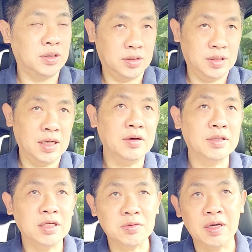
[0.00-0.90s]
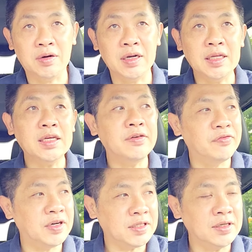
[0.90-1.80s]
nowadays we are running
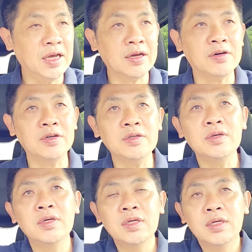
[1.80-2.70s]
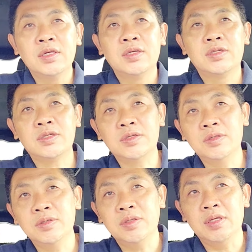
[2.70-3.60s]
inverter aircon,
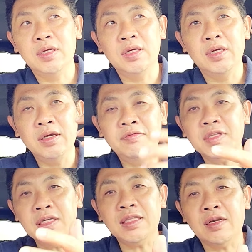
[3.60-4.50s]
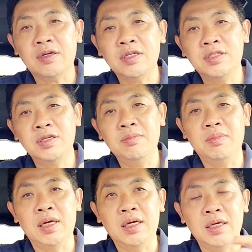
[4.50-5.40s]
so the inverter technology
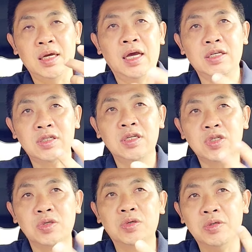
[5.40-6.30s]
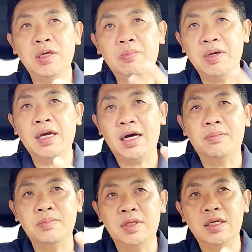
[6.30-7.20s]
may actually slowly pick up
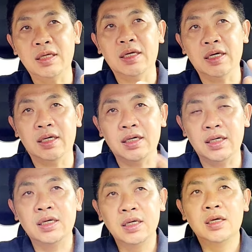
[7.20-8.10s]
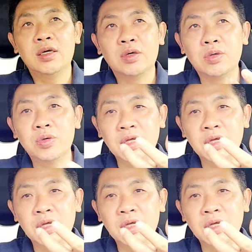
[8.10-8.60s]
the cooling